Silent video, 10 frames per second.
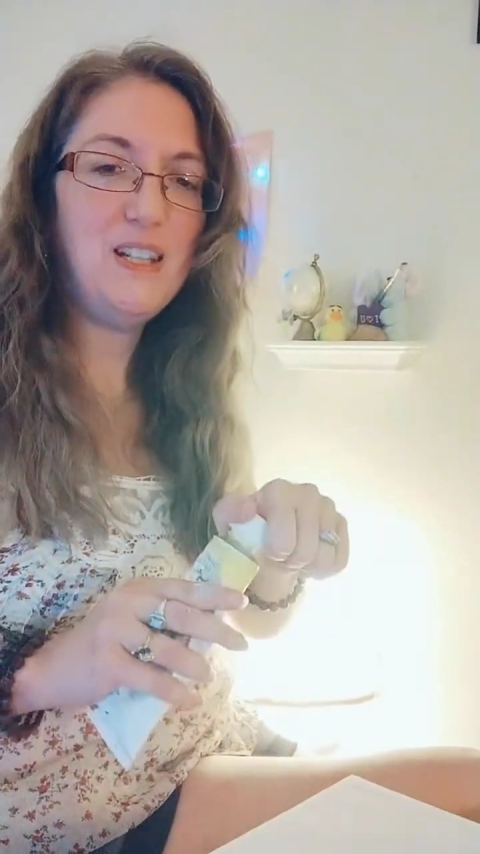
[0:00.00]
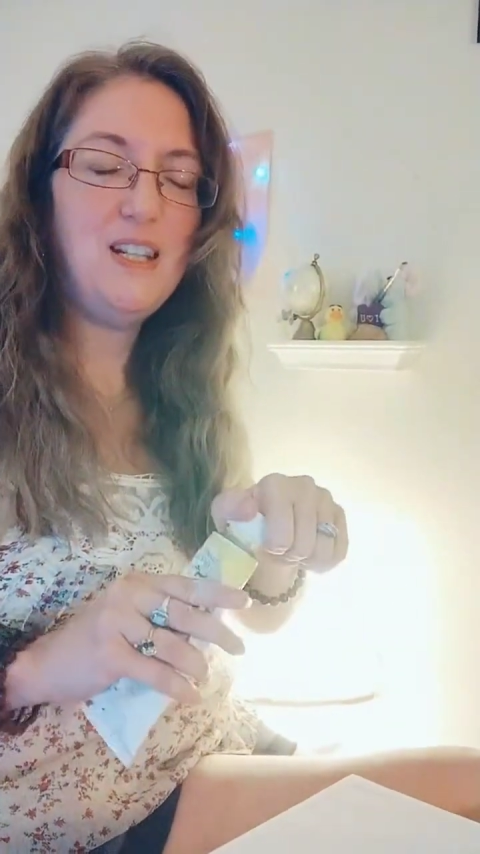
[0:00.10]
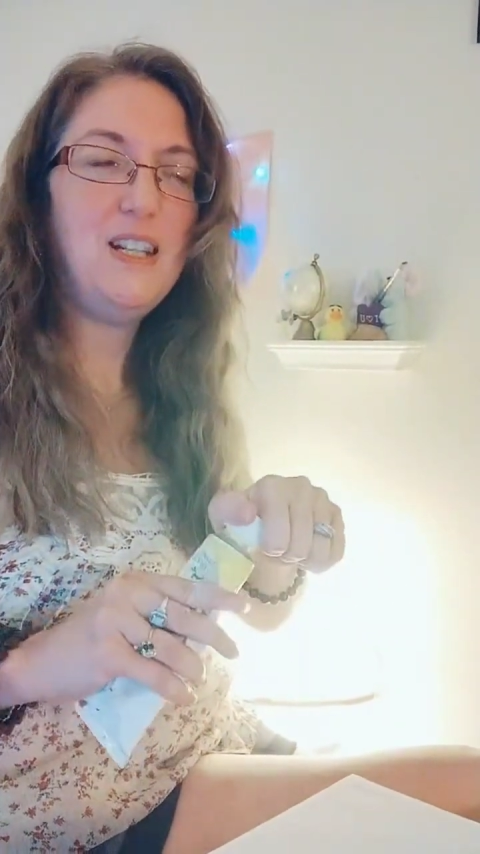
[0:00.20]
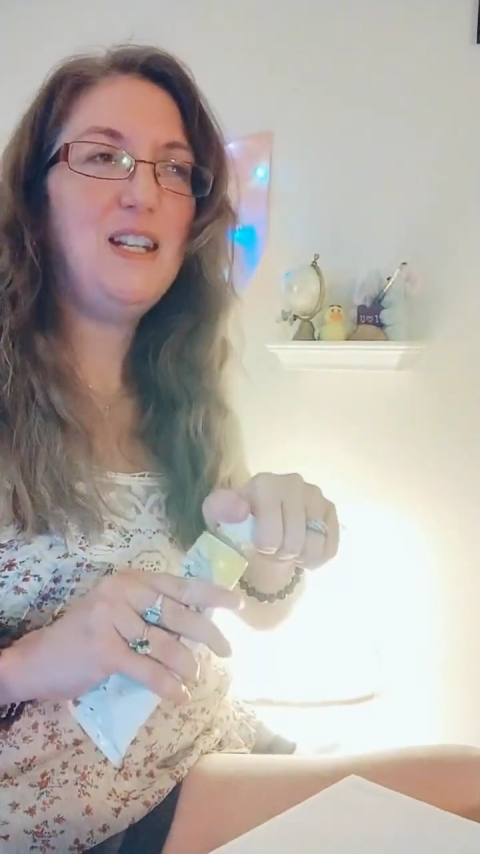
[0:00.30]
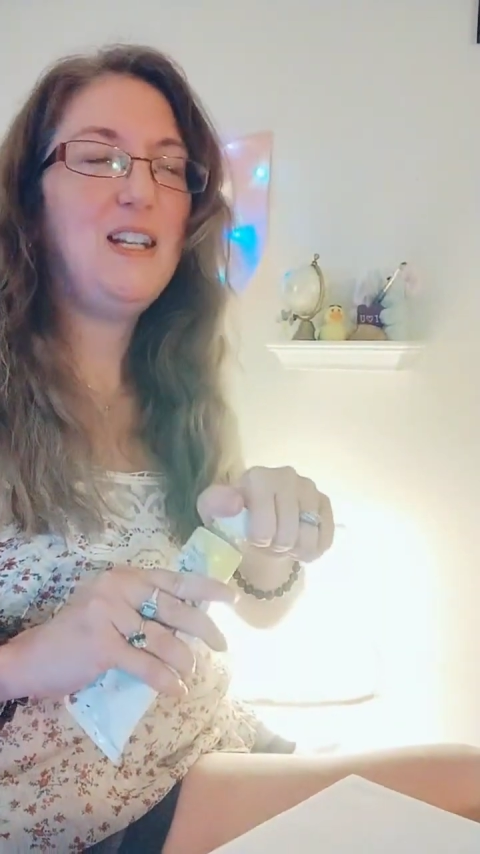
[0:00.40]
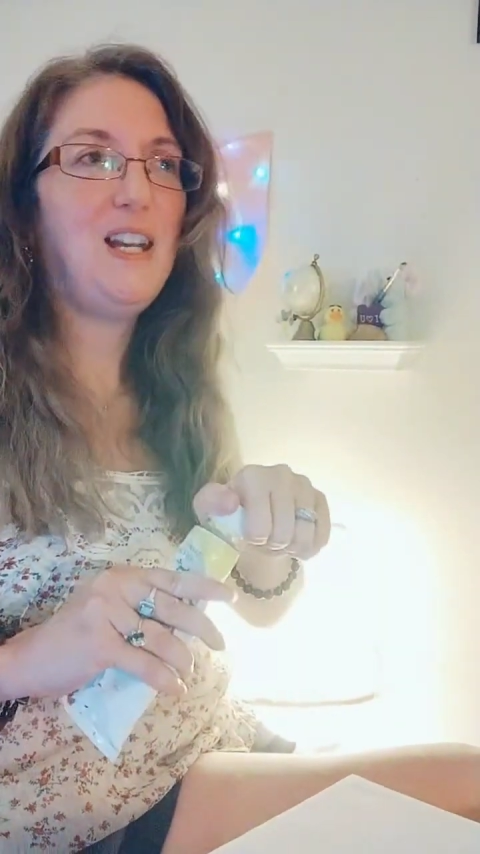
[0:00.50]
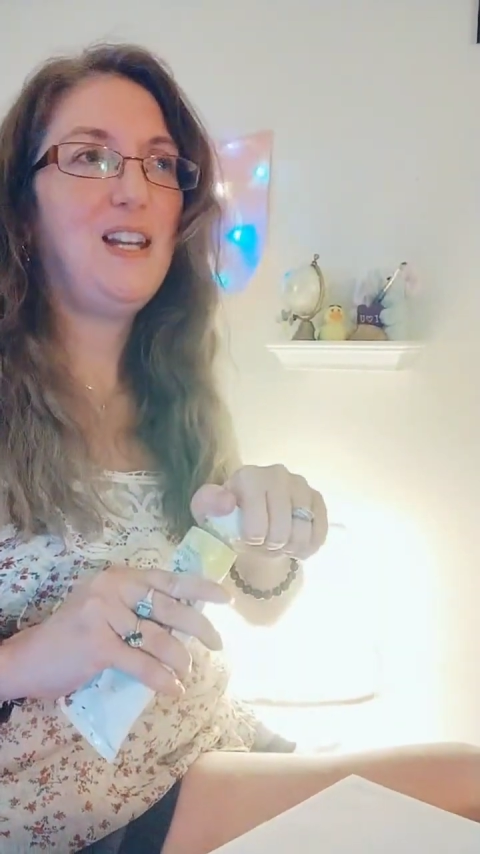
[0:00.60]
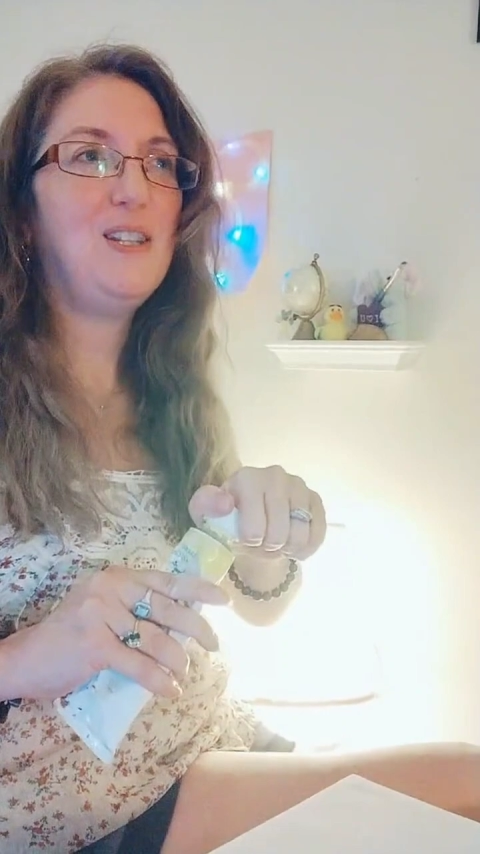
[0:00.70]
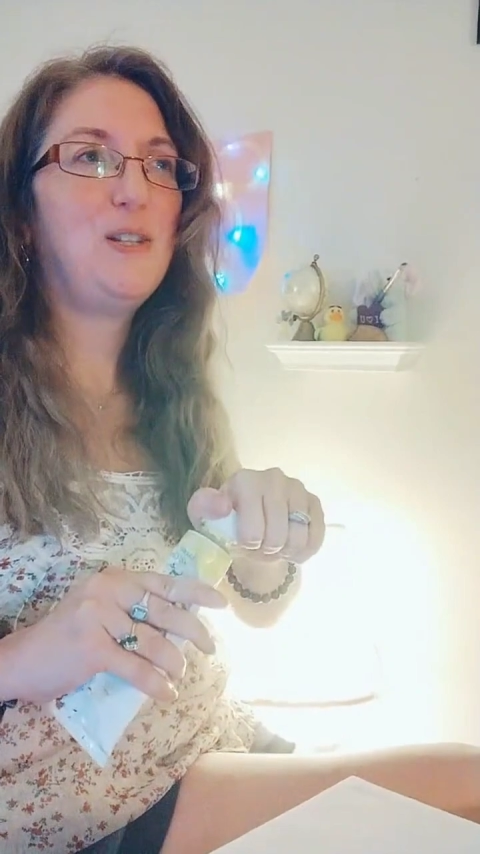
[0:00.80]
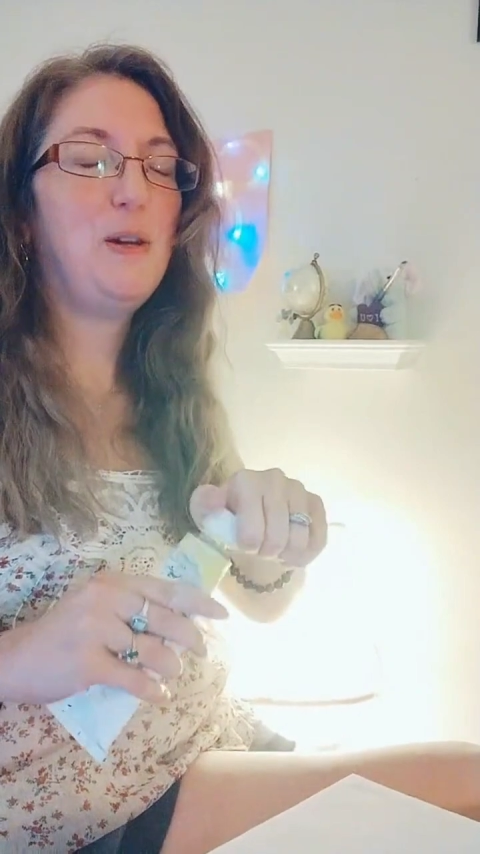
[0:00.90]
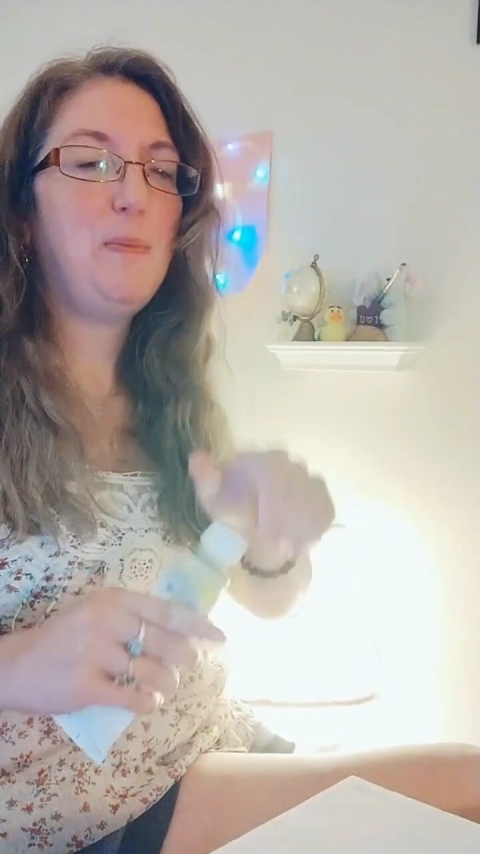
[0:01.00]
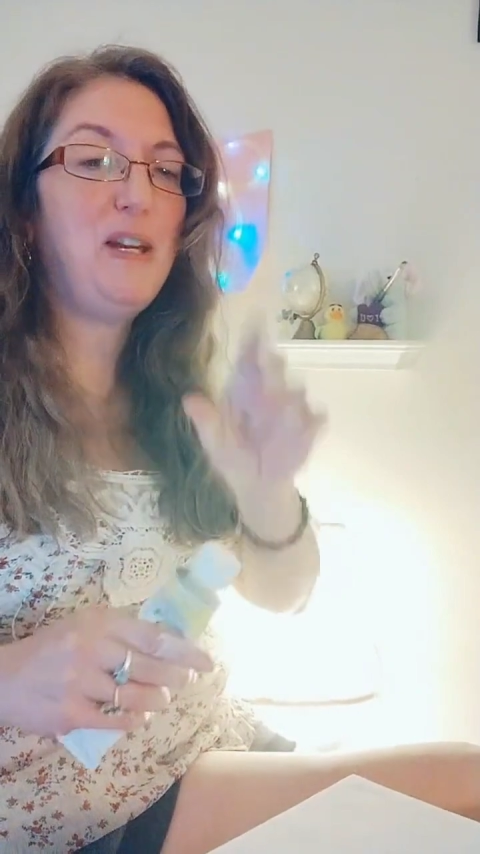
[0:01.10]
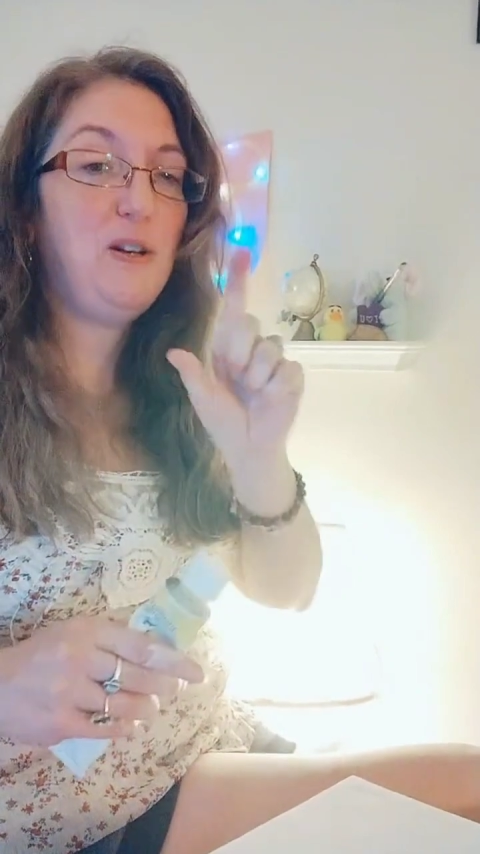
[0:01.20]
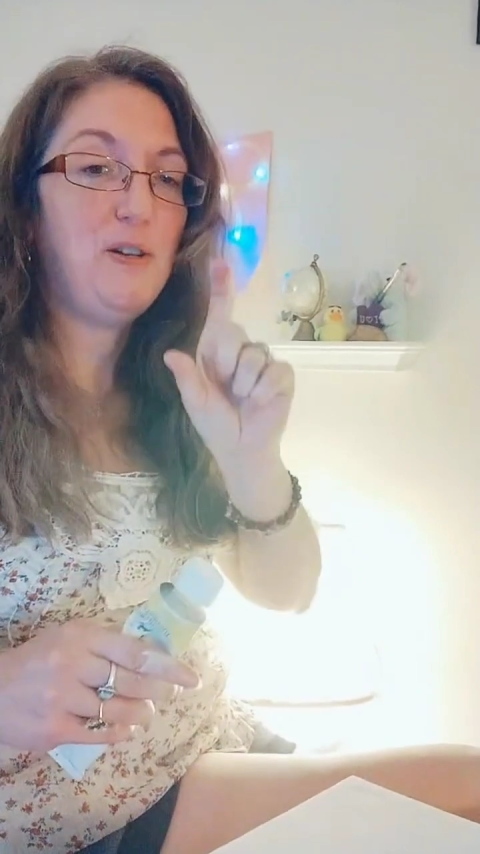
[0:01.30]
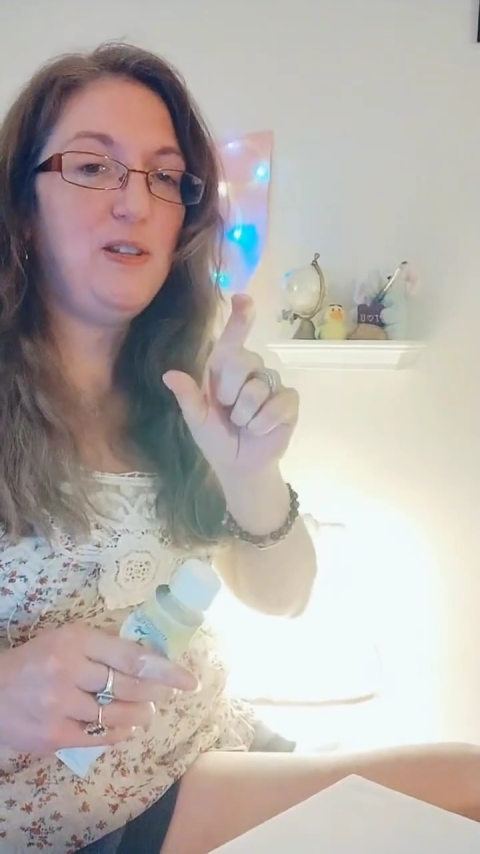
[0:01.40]
In any case, so I
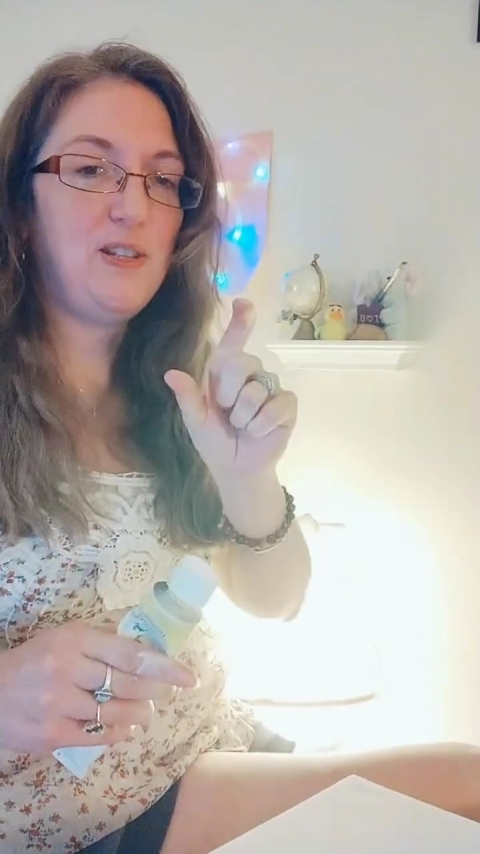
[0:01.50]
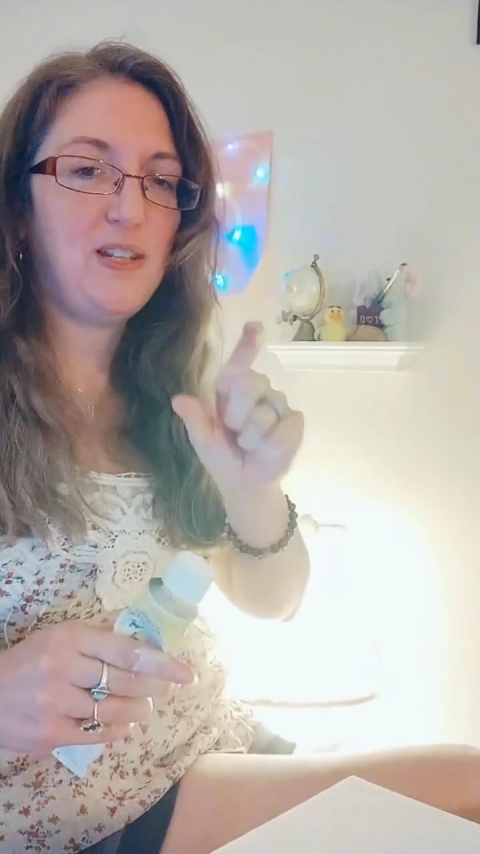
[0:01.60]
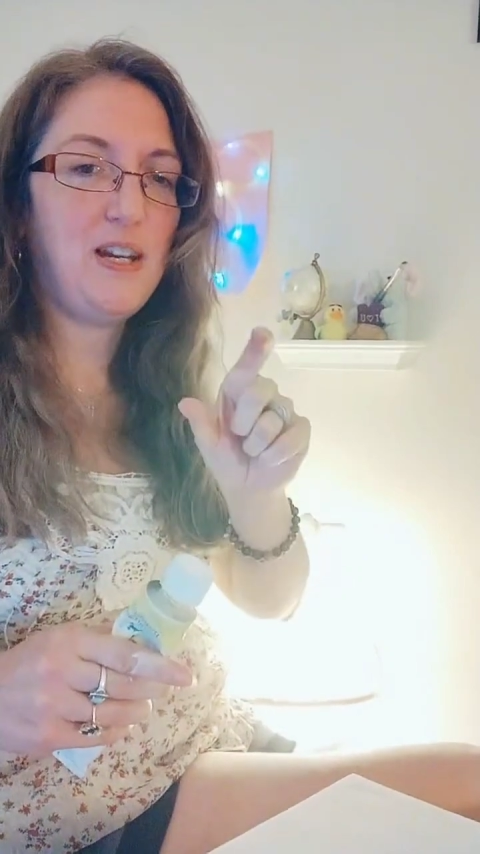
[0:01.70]
made her this